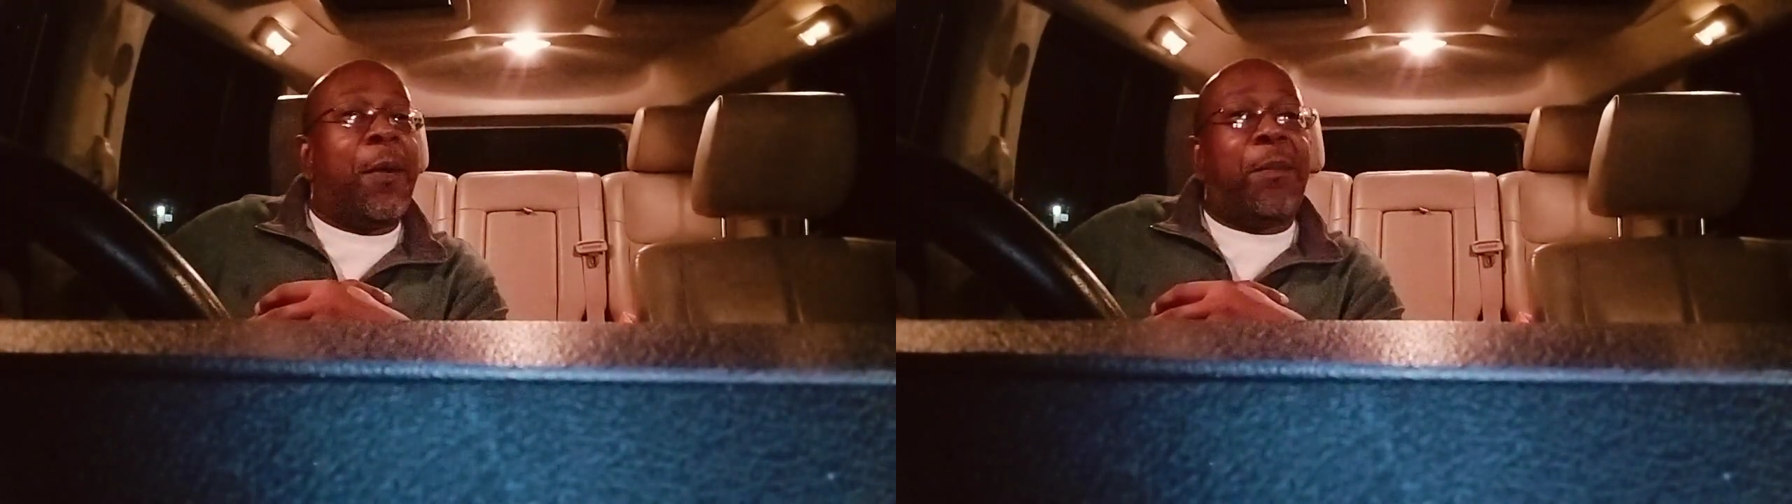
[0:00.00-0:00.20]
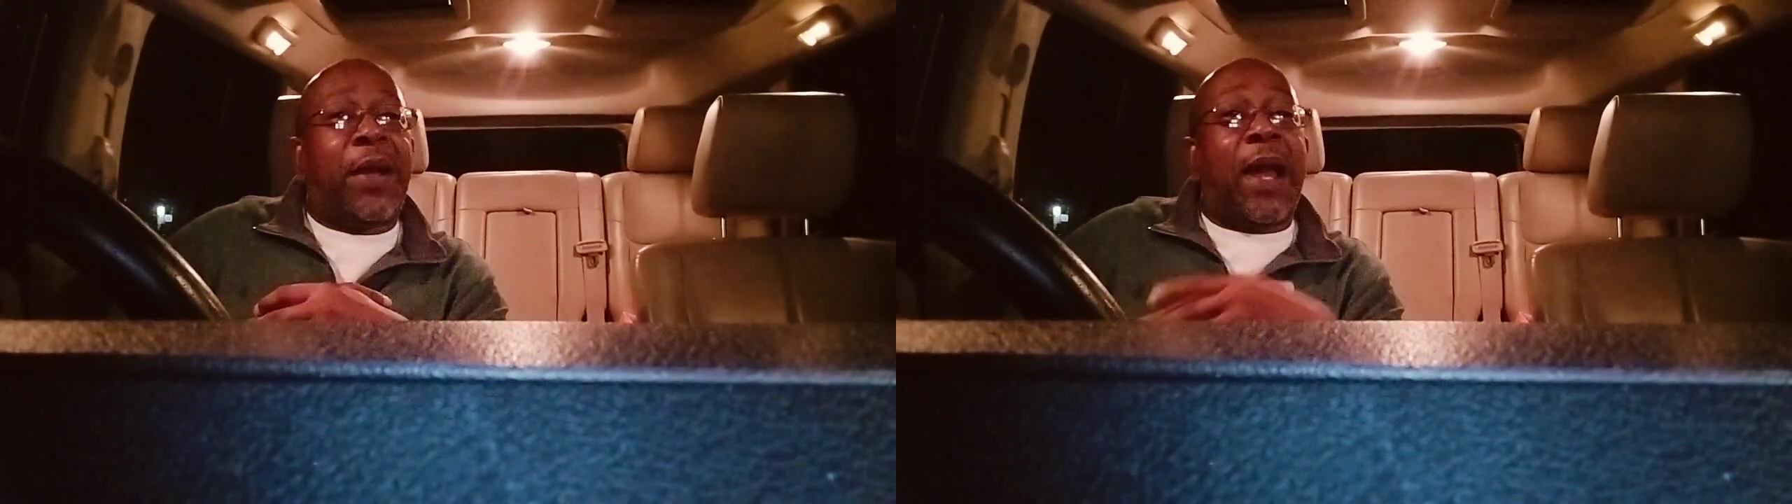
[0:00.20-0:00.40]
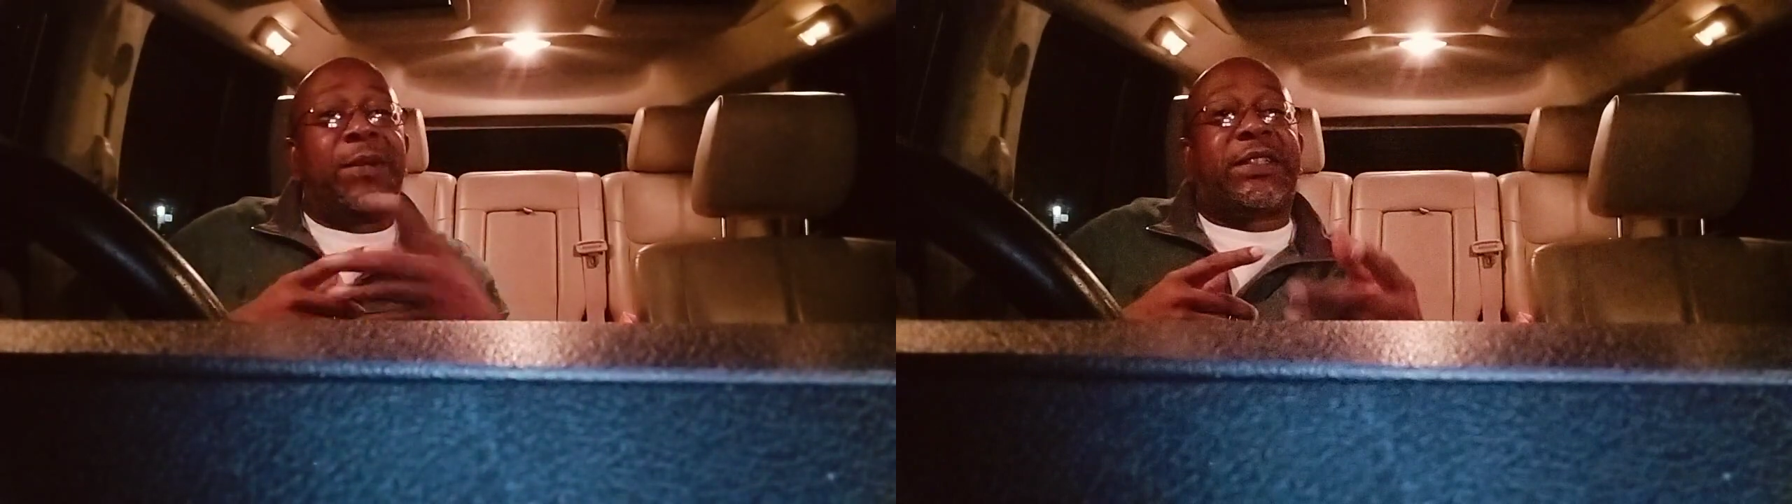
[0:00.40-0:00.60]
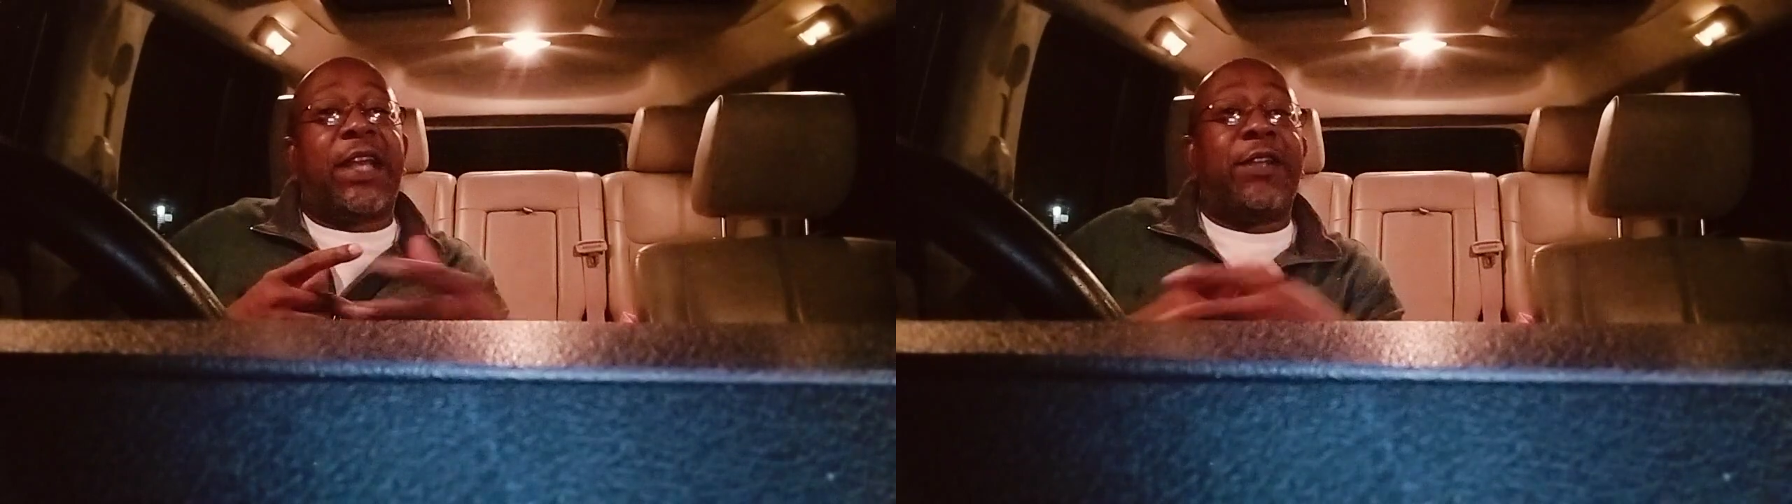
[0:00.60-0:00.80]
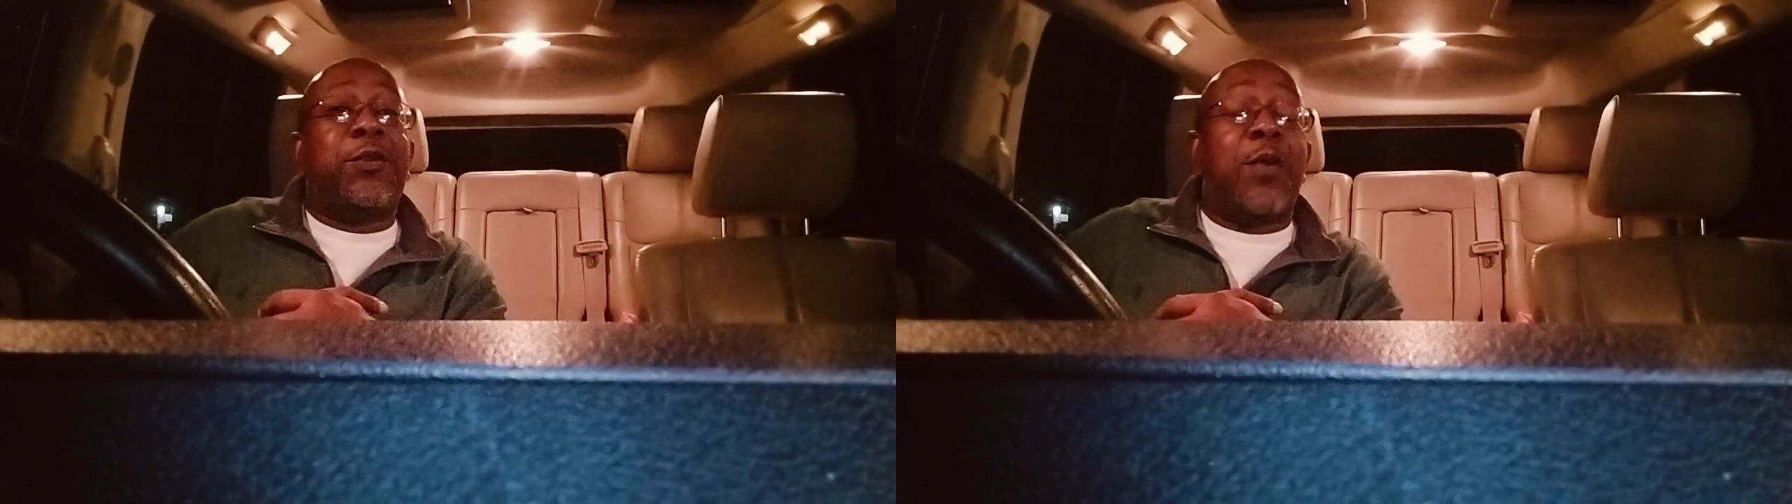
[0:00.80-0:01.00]
but I'm gonna
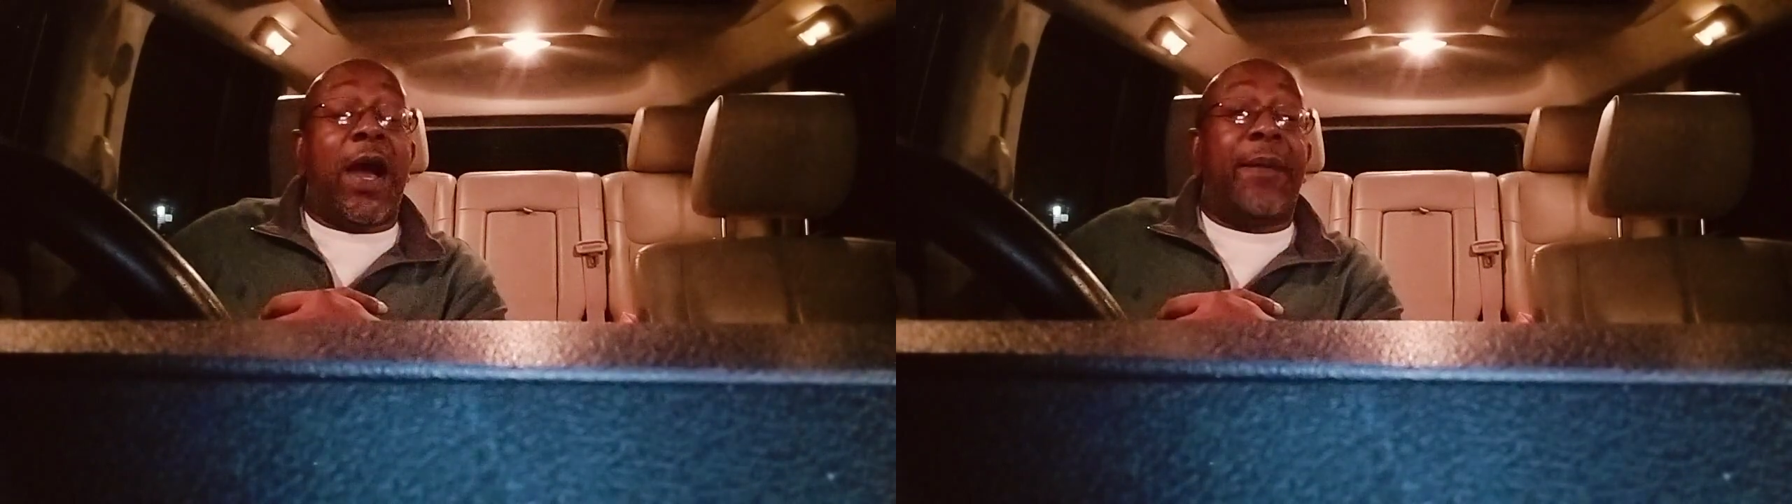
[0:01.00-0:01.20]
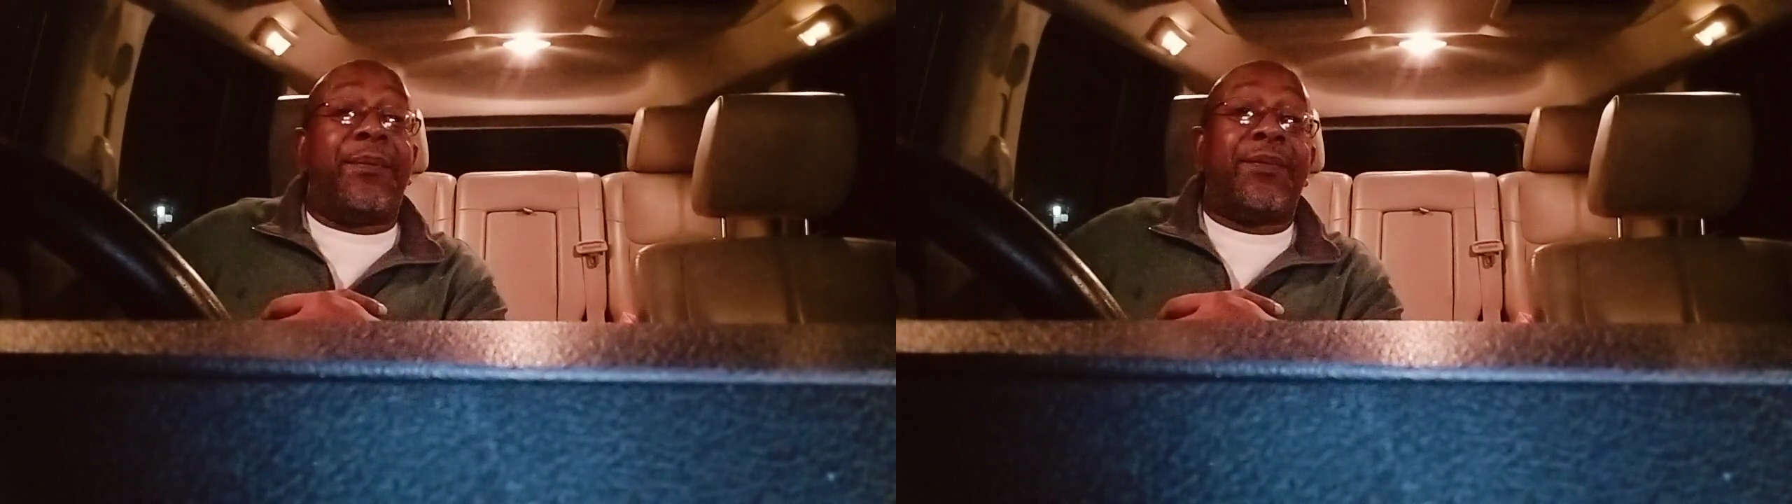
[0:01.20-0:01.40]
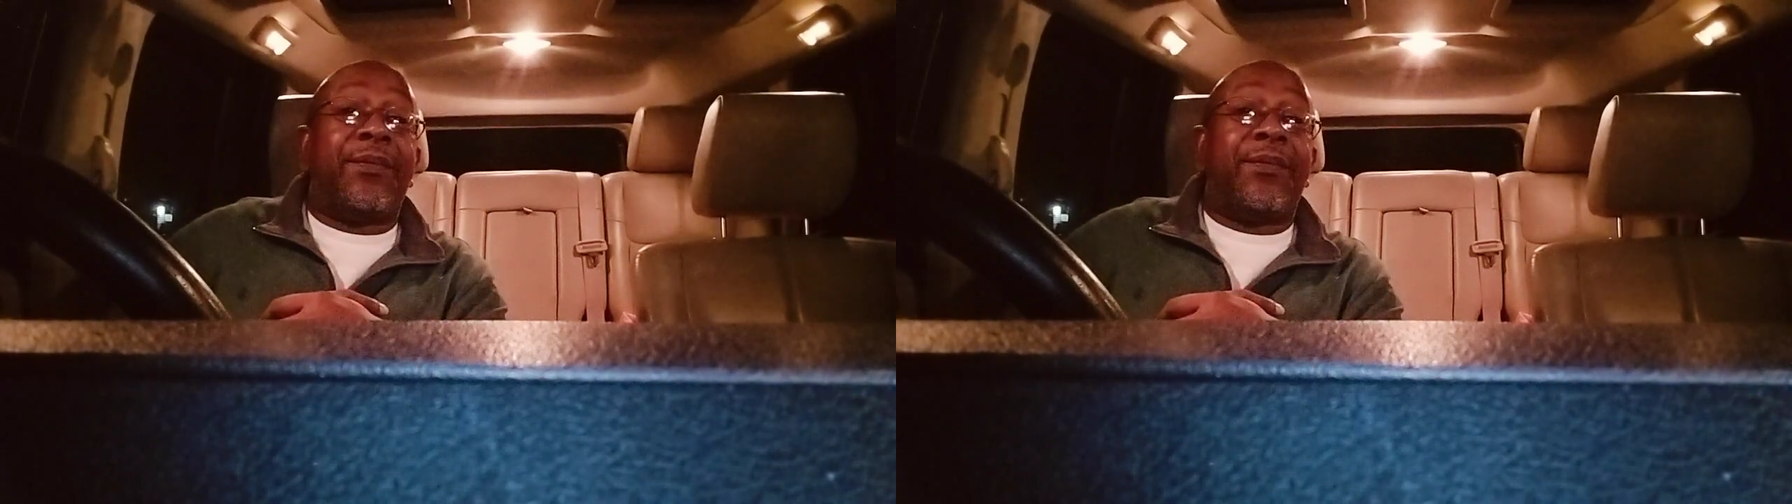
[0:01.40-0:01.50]
tell you what,